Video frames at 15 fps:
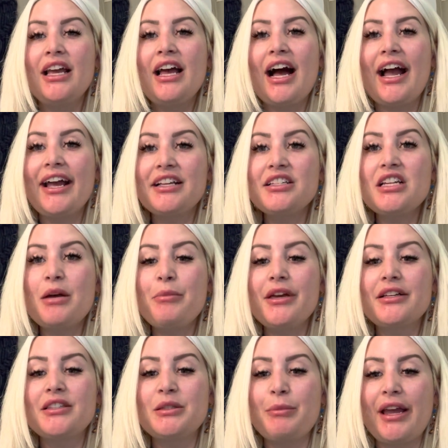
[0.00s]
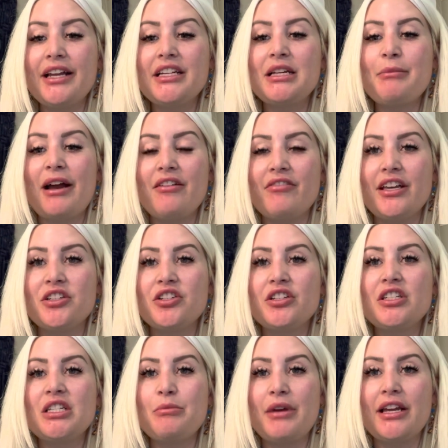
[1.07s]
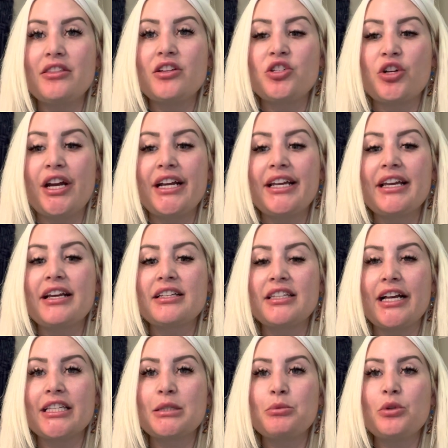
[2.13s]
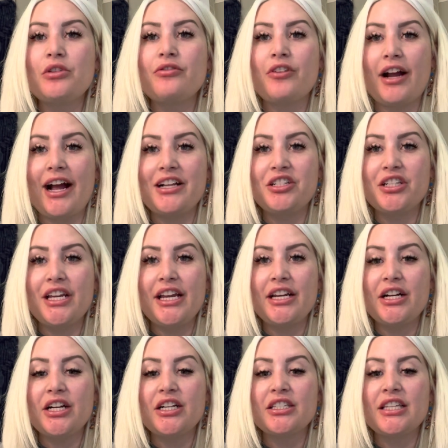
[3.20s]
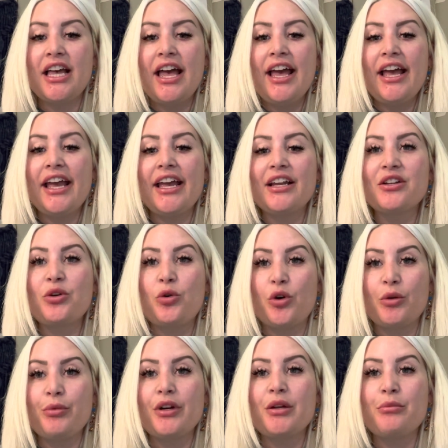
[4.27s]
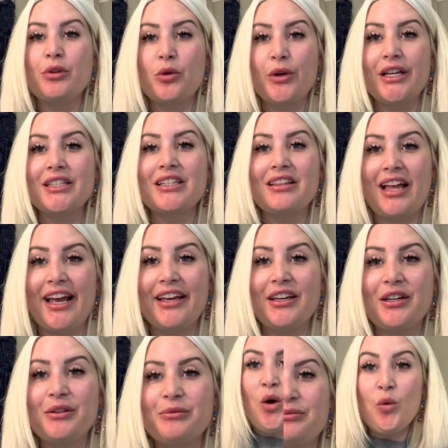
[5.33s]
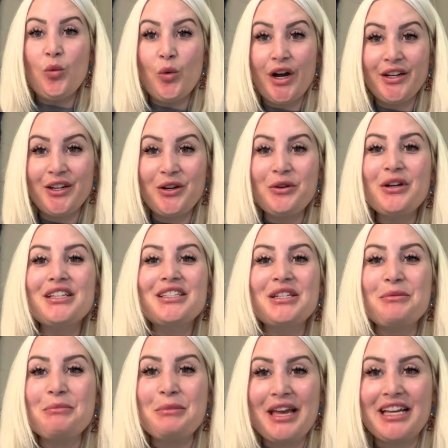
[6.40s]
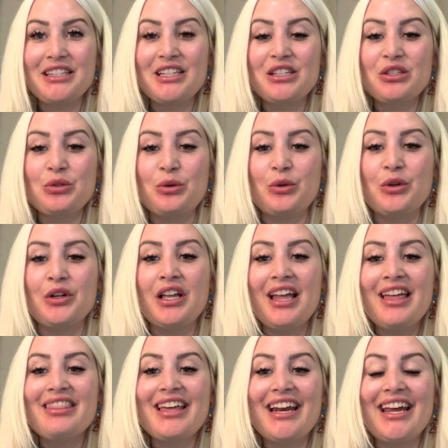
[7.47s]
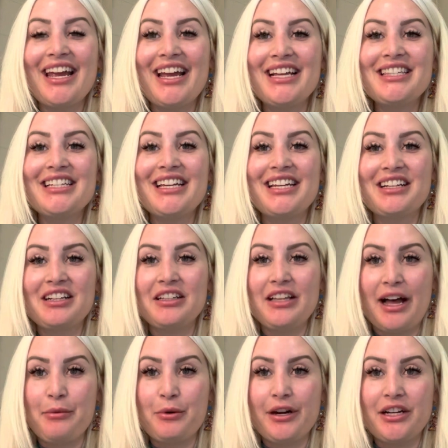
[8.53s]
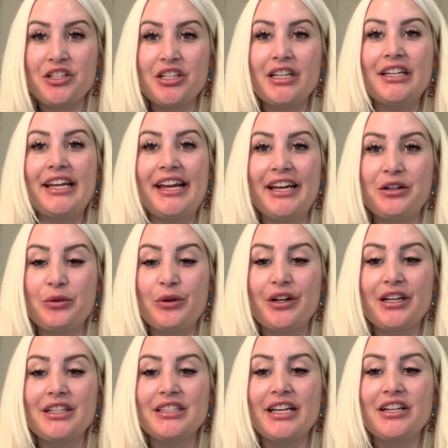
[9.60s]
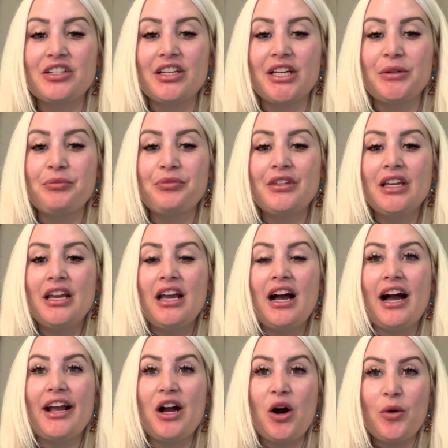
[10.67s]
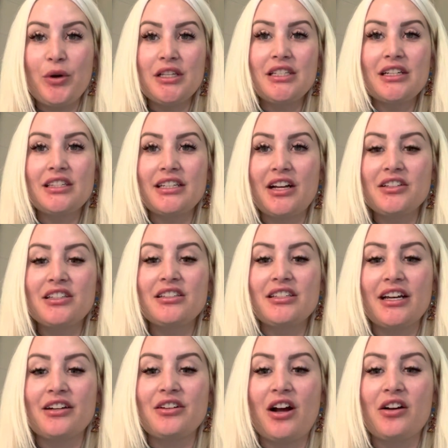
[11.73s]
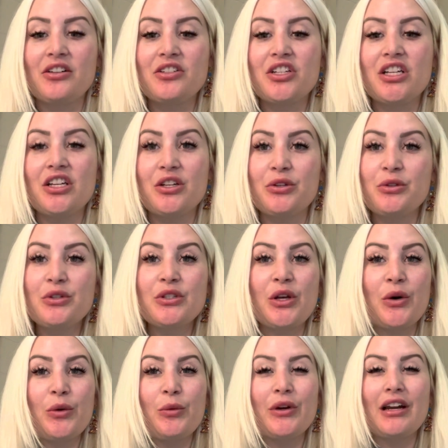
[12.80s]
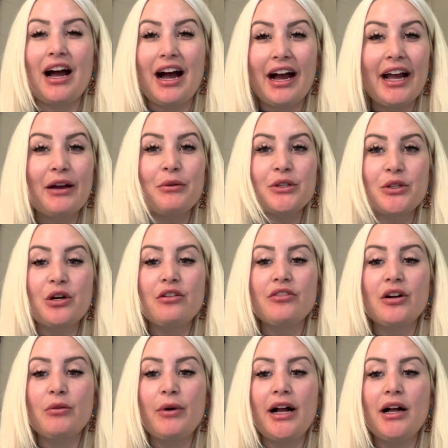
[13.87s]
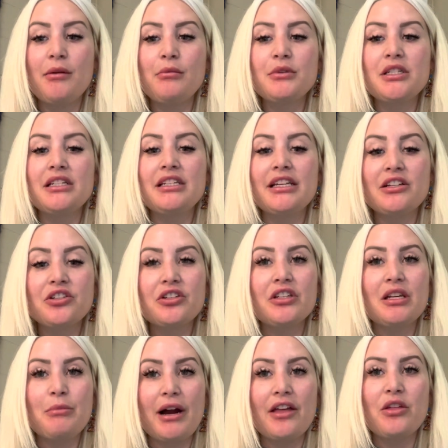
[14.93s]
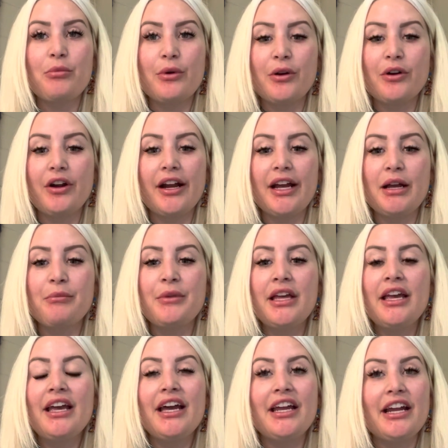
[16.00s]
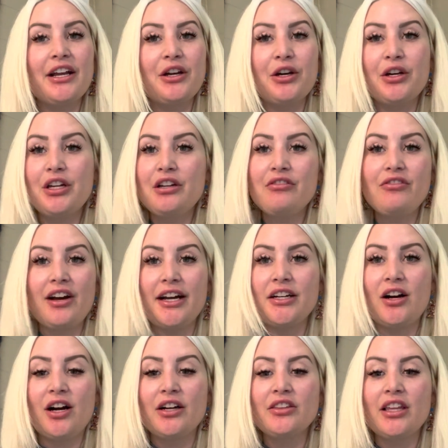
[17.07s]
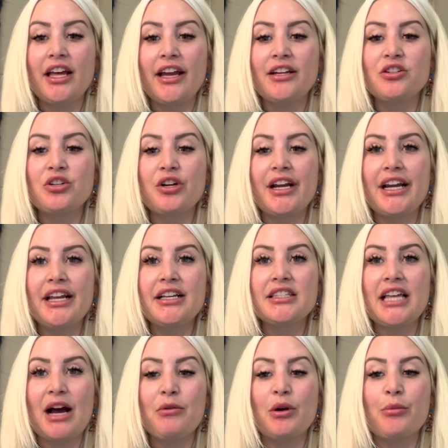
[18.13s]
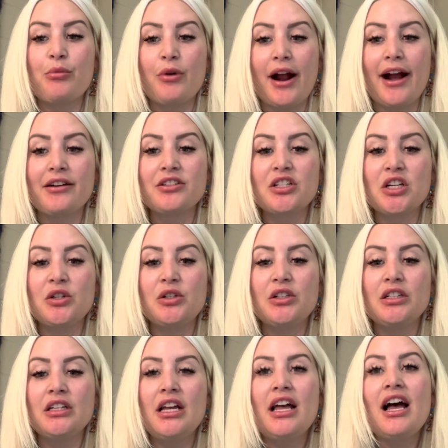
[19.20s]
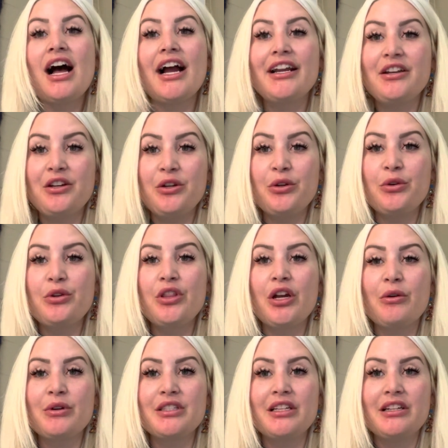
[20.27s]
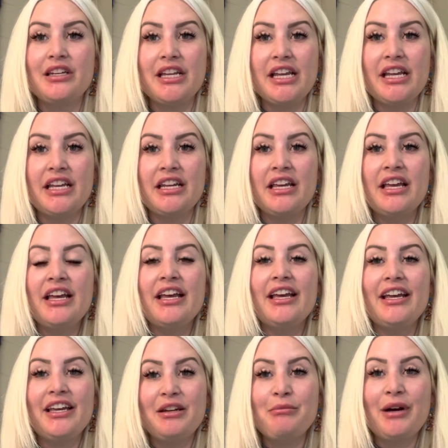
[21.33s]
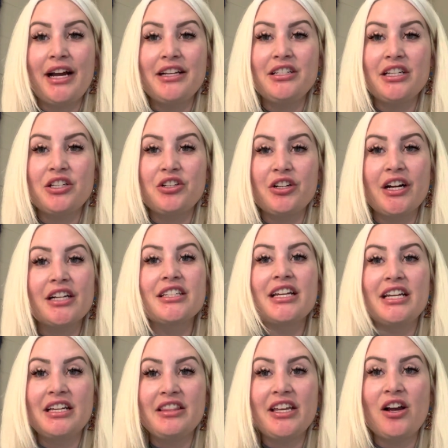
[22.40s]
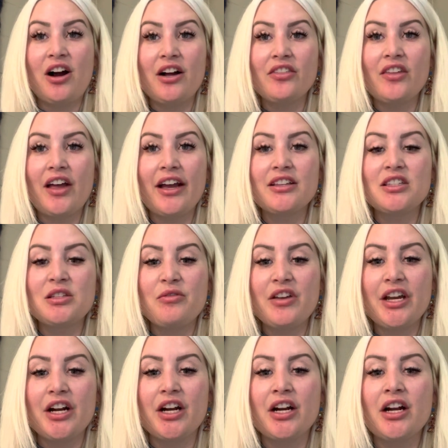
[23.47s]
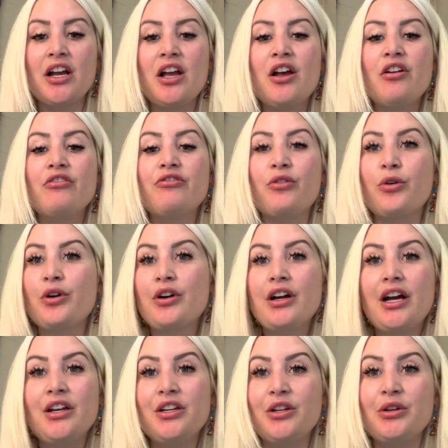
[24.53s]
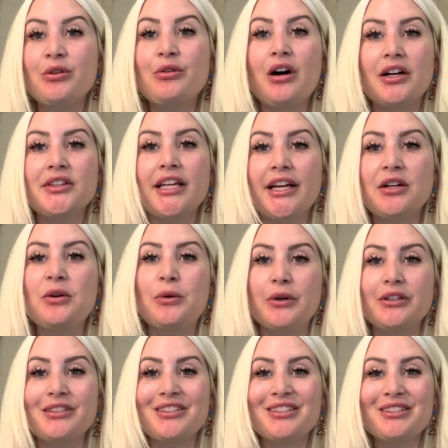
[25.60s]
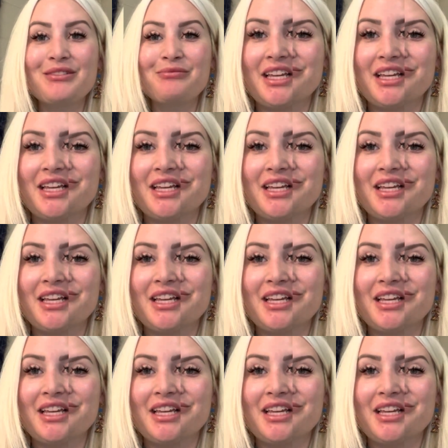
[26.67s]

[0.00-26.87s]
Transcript: I ended up expanding my vision to make the training accessible for educators and corporate employees alike. OneNote is an amazing tool that aids in collaboration and organization. I always excelled in technology use, so when I was overwhelmed initially by the program and I couldn't find online trainings that were practical, I knew there was a need in my district and in the online sphere for a new online course.